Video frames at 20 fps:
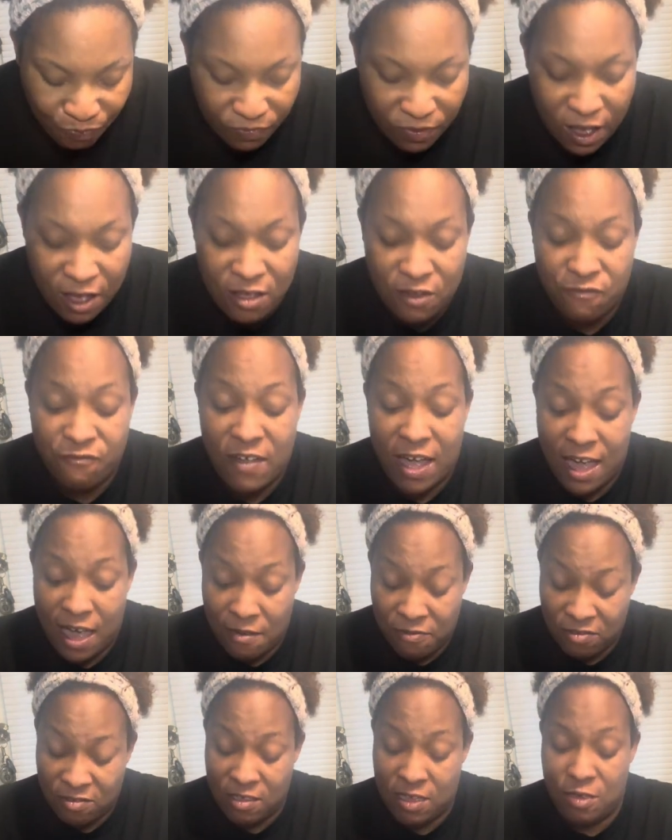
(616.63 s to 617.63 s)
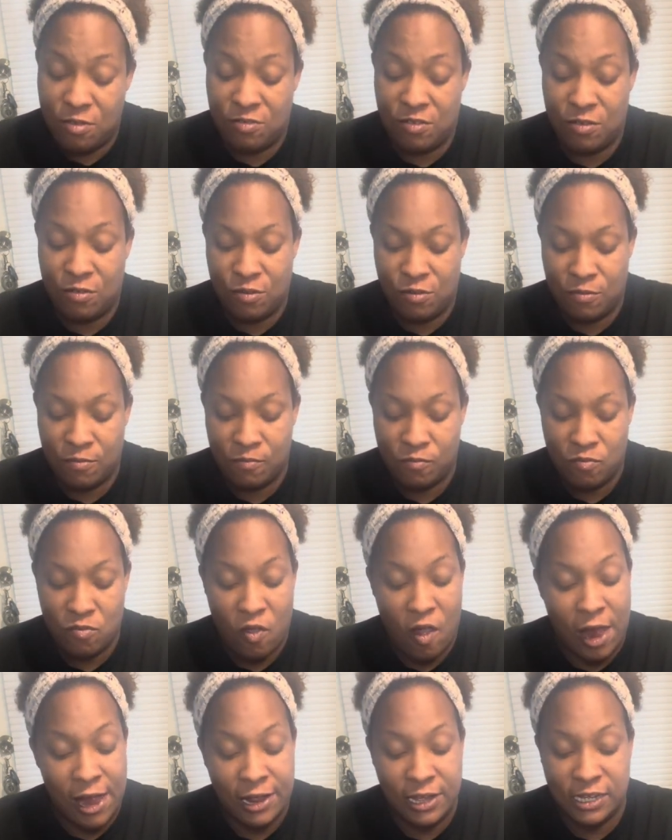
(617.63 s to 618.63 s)
it's 5 seasons,
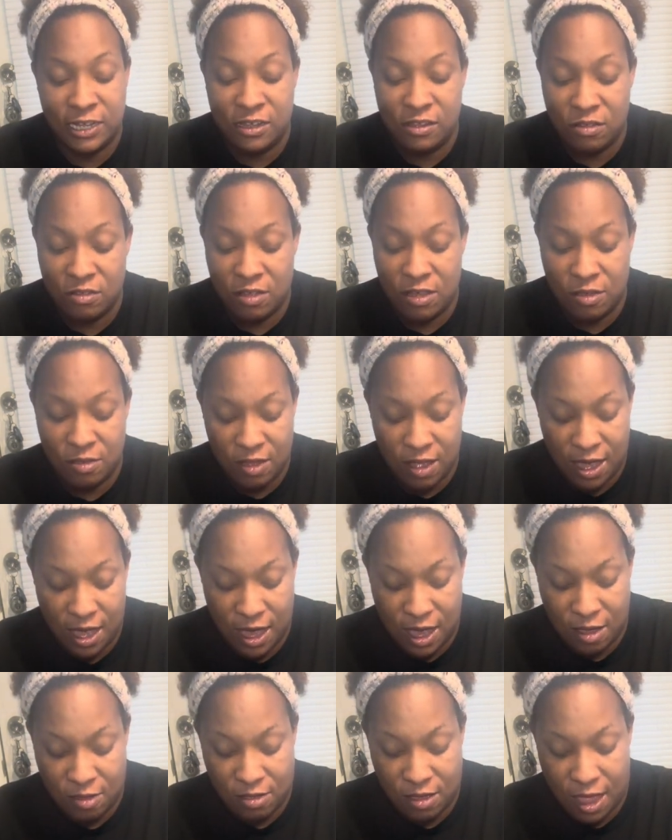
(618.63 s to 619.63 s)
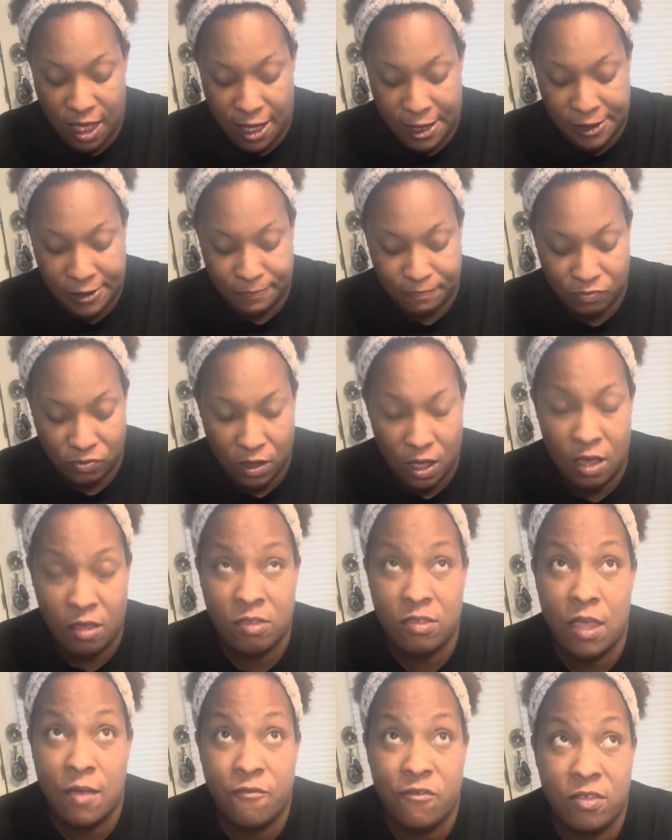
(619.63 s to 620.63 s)
and each season has like,
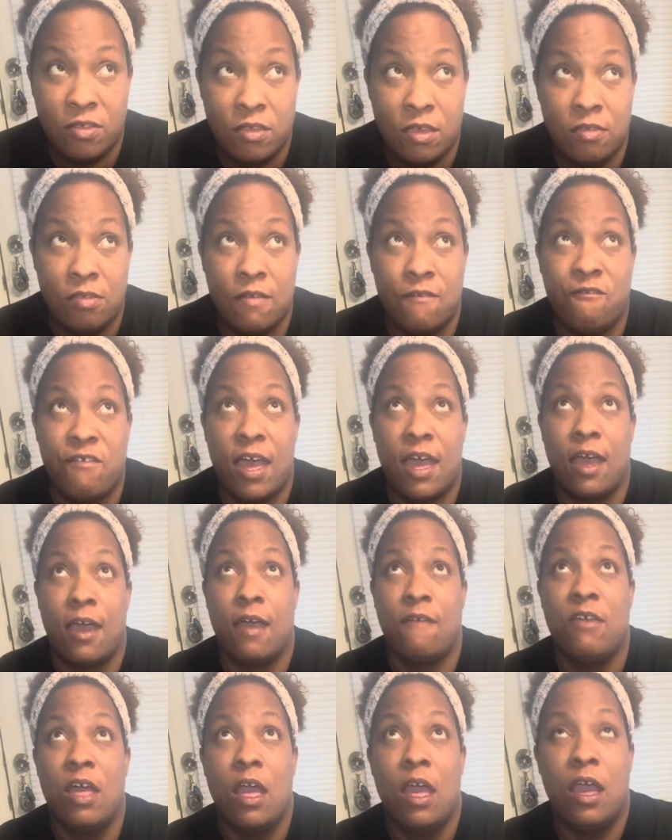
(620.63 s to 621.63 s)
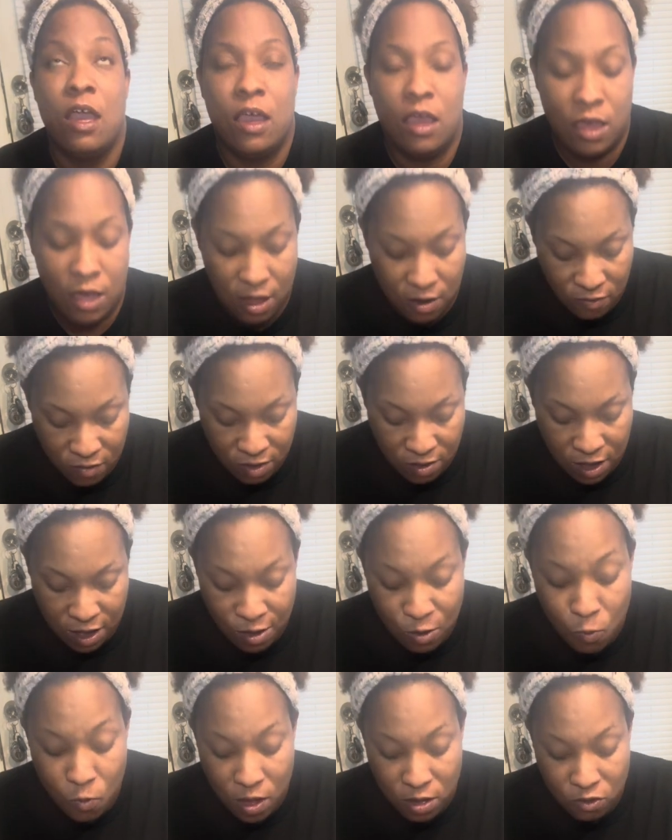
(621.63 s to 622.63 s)
except for season 5, each
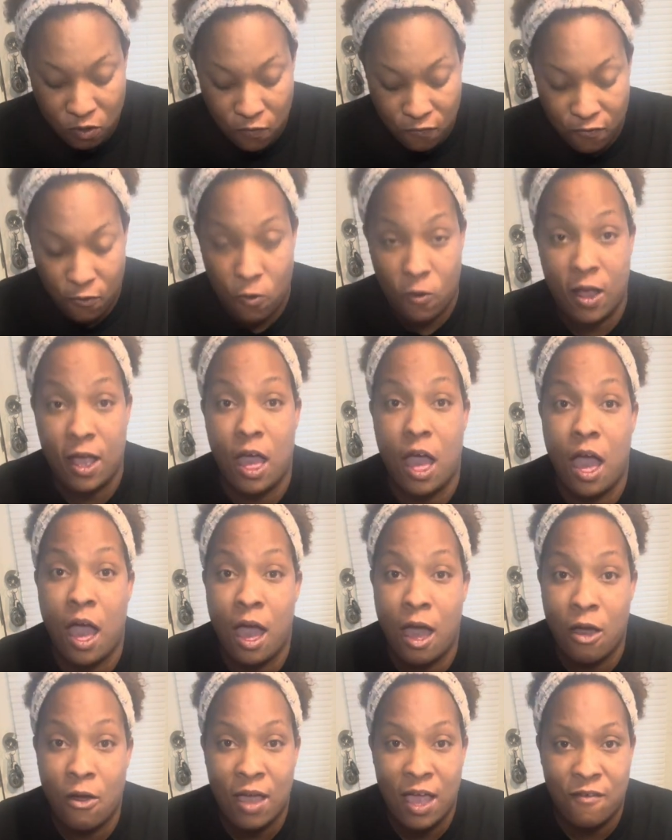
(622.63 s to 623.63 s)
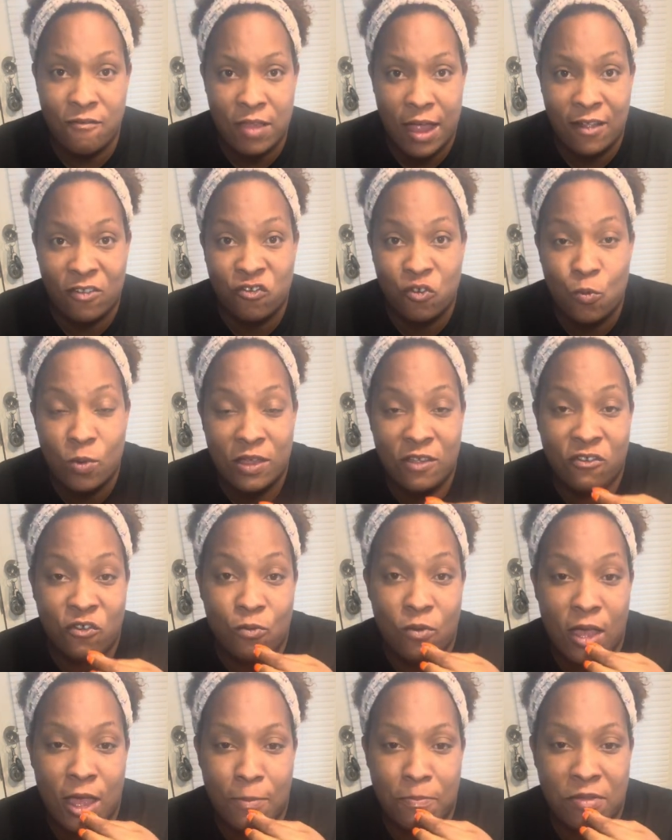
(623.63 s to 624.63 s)
season 1 through 4 all have like
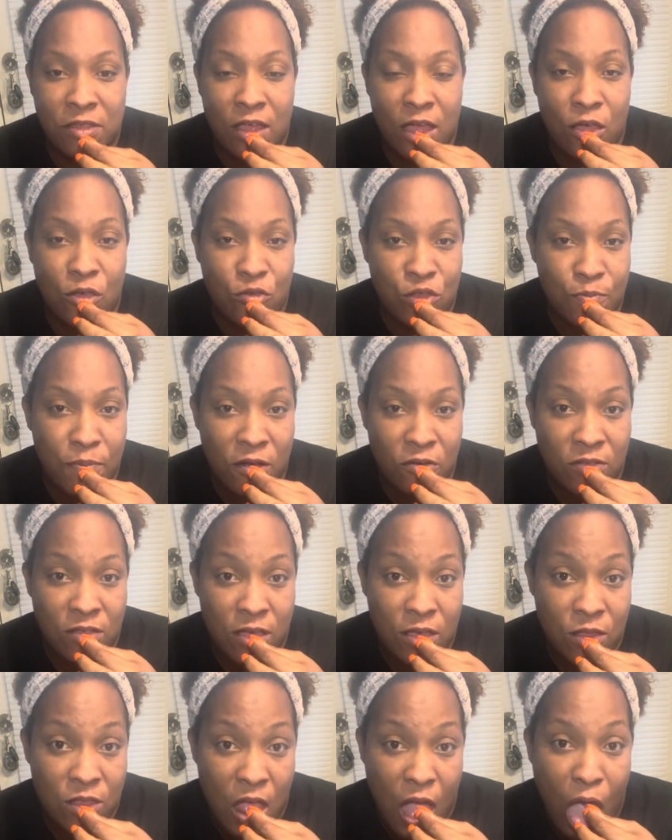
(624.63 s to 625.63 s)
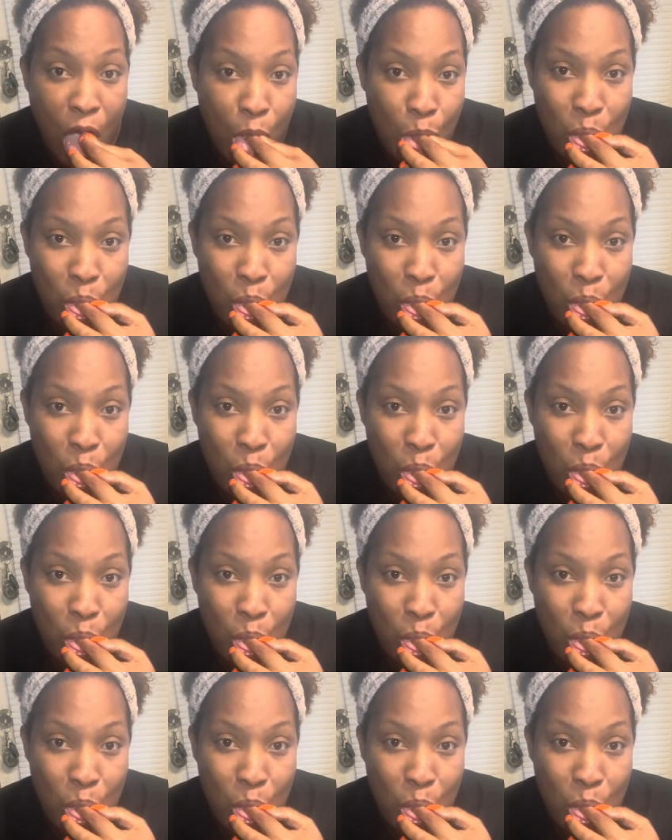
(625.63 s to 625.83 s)
22 episodes per season.